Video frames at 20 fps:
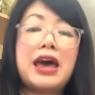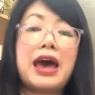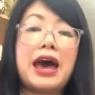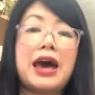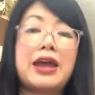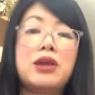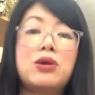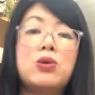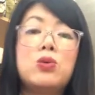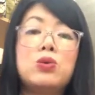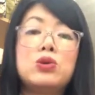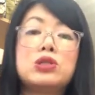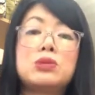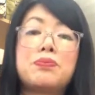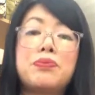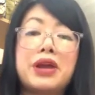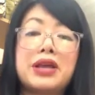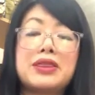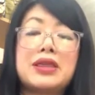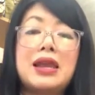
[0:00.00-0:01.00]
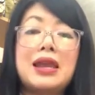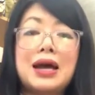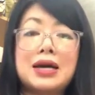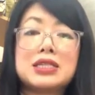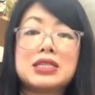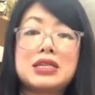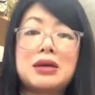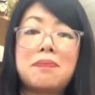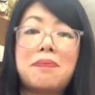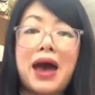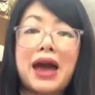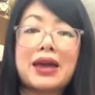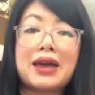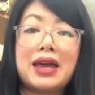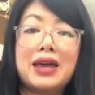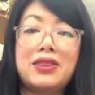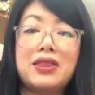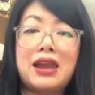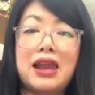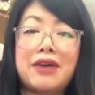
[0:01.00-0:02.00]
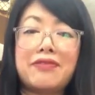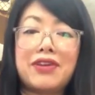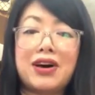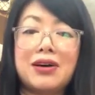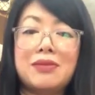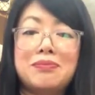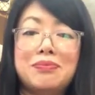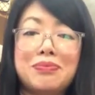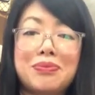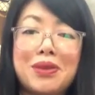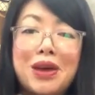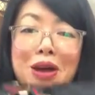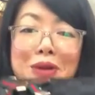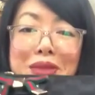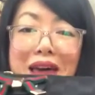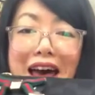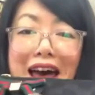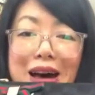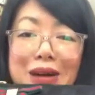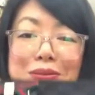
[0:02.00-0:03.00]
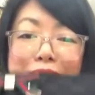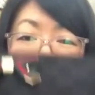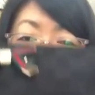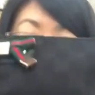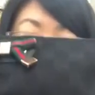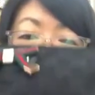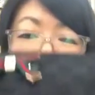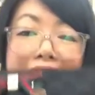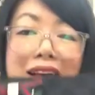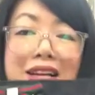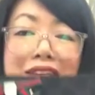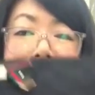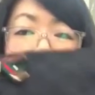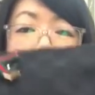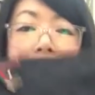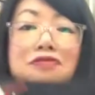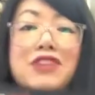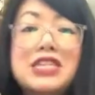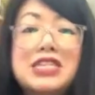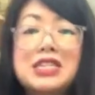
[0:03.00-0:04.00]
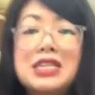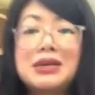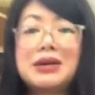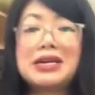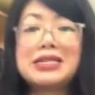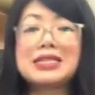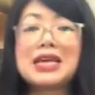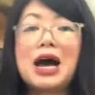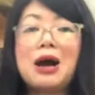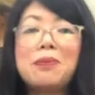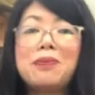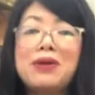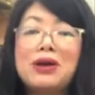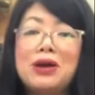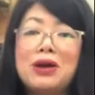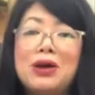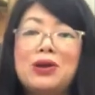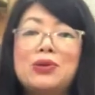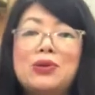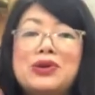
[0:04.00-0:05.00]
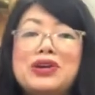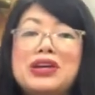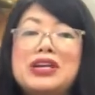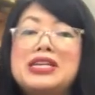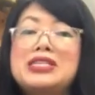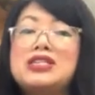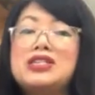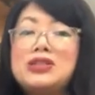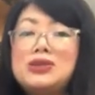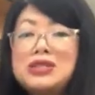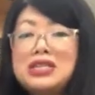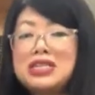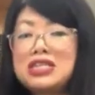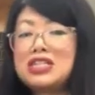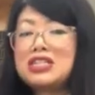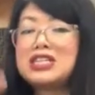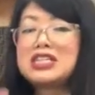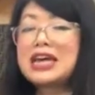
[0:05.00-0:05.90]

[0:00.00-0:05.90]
and it would bring the luster back in the leather hope that helps so the wristlet is up and all you need to do is just